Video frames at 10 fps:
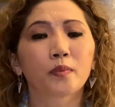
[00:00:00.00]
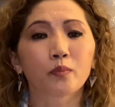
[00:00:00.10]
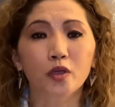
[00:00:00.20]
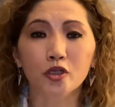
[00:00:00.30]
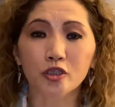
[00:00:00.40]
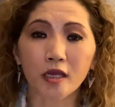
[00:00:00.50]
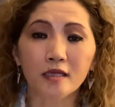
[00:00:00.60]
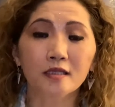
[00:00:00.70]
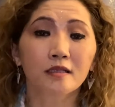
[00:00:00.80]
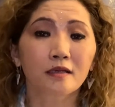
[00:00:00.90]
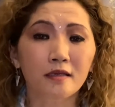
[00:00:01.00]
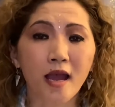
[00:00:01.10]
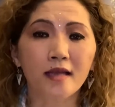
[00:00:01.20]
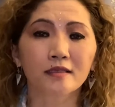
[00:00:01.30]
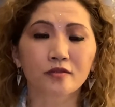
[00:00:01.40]
appreciation and
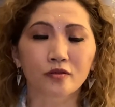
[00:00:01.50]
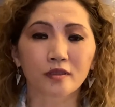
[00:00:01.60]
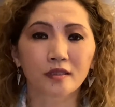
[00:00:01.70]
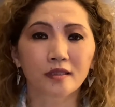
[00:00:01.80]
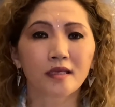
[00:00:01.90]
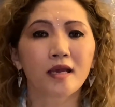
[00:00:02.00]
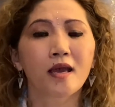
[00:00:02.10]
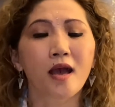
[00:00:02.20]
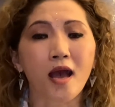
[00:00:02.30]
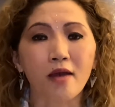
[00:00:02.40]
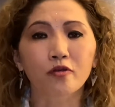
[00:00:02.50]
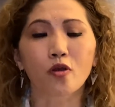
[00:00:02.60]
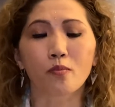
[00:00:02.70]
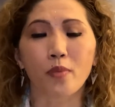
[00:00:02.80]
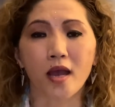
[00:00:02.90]
gratitude. Have
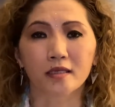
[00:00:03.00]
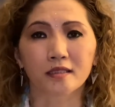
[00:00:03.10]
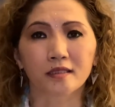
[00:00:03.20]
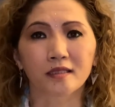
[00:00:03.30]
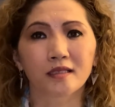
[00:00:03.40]
compassion.